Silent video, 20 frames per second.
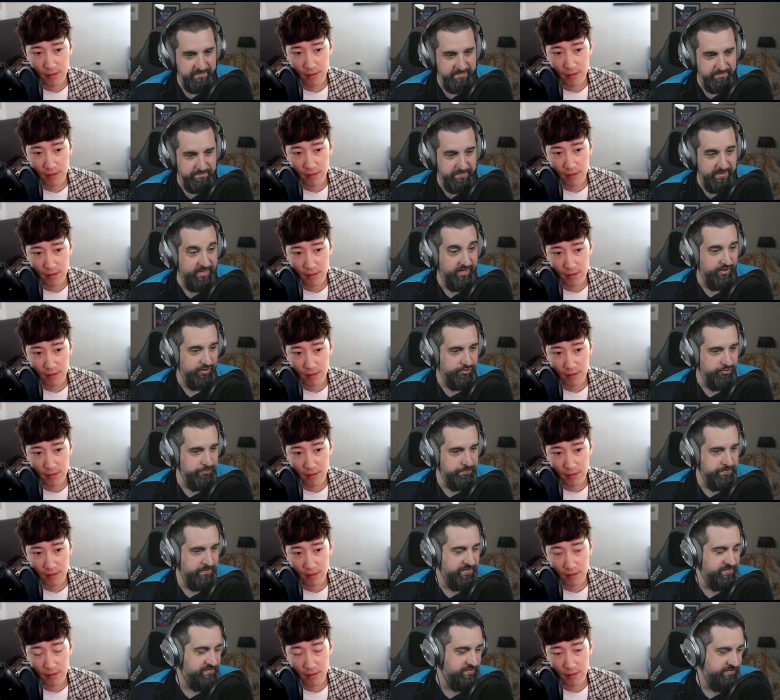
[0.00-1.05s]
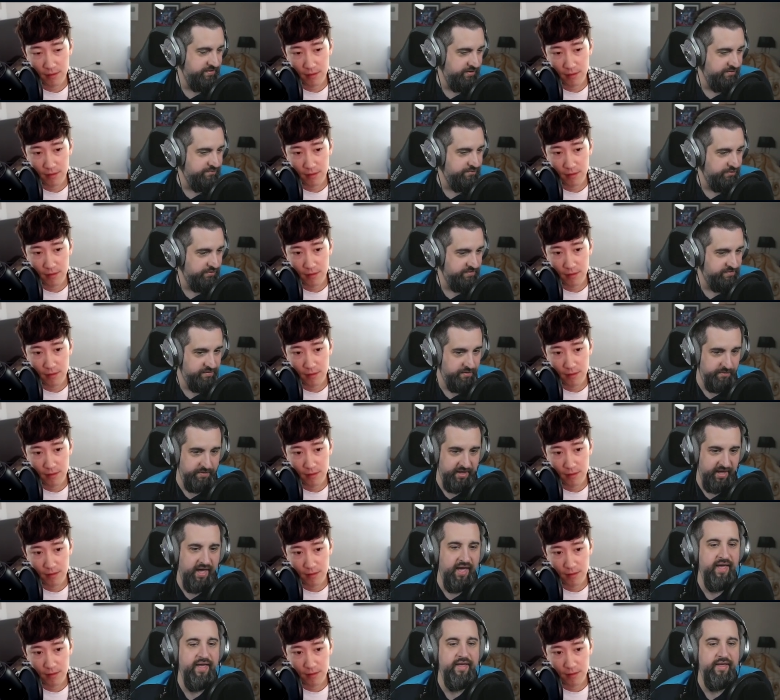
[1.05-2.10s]
Speaker 1: big a hoop, and so therefore it's
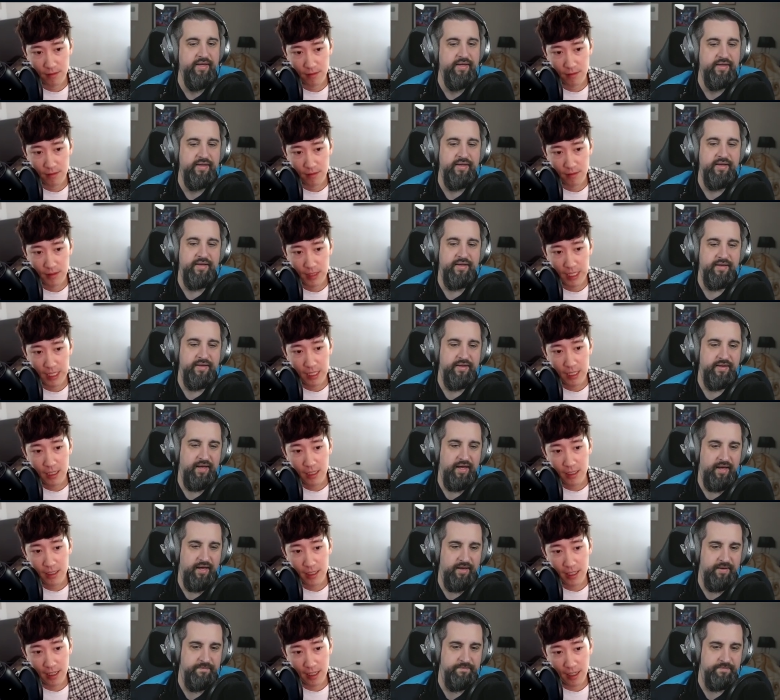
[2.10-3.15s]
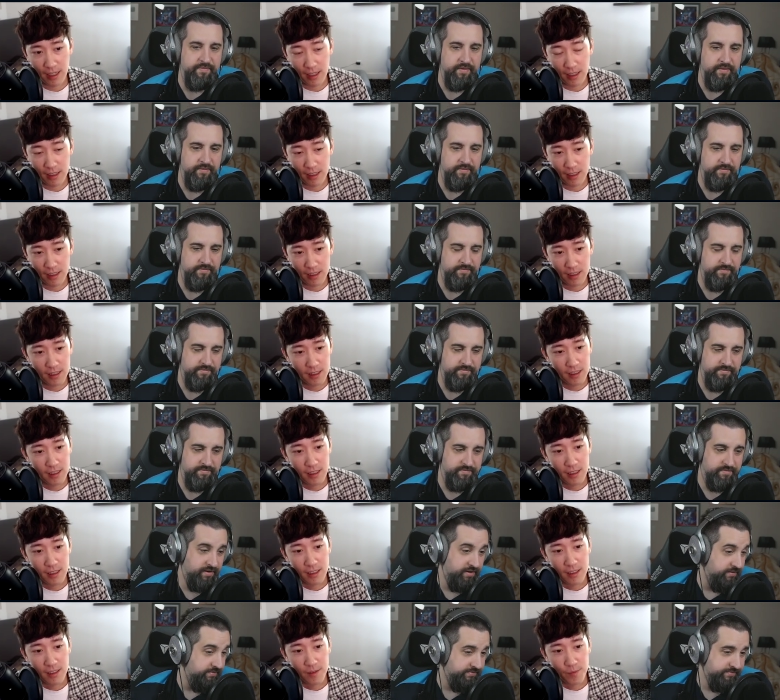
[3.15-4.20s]
okay. Um, yeah.
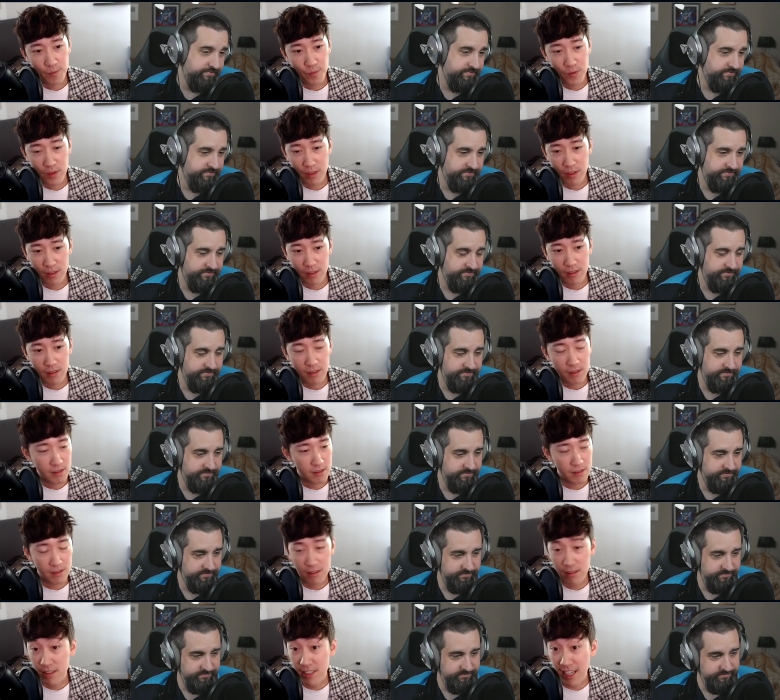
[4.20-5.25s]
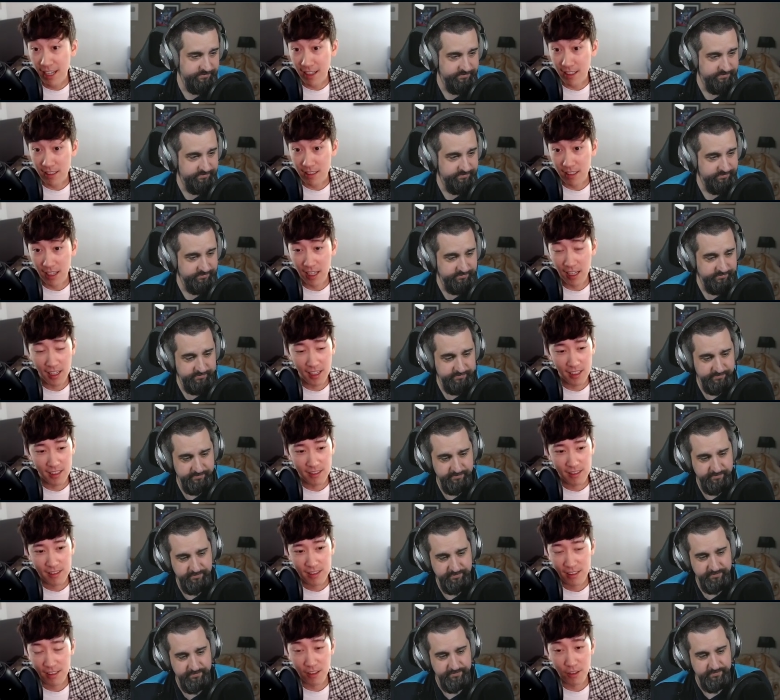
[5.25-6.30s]
So
Speaker 2: yeah,
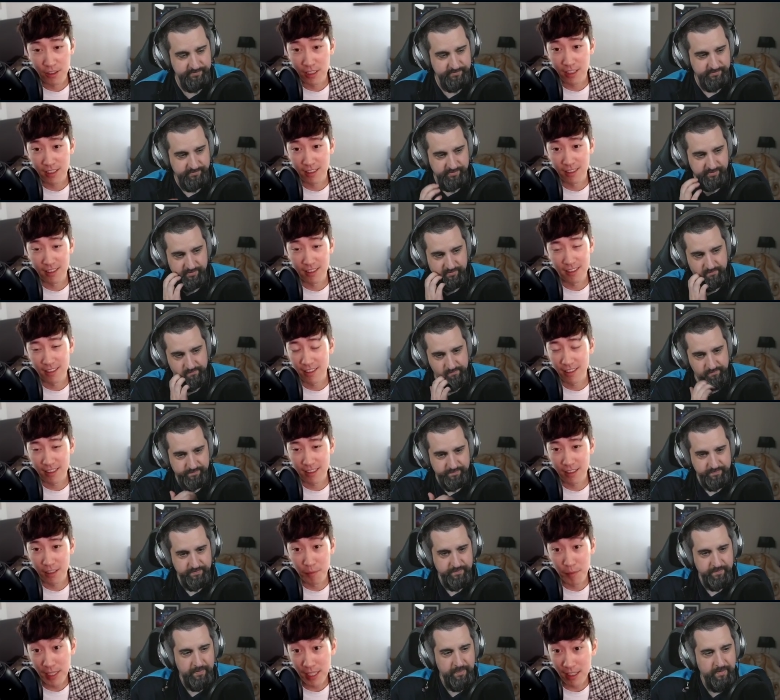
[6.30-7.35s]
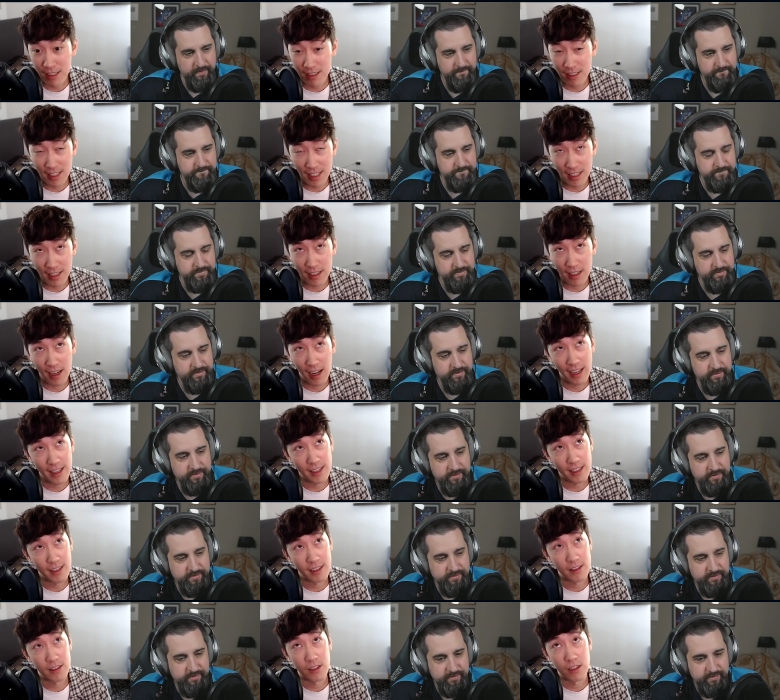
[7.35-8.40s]
uh, you know, just to me, like I
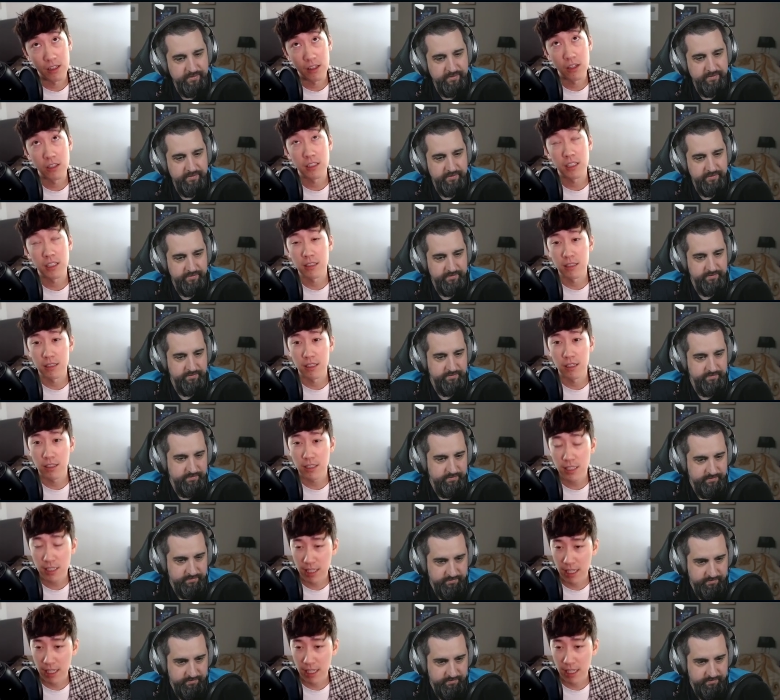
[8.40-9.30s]
think th- there's a there is a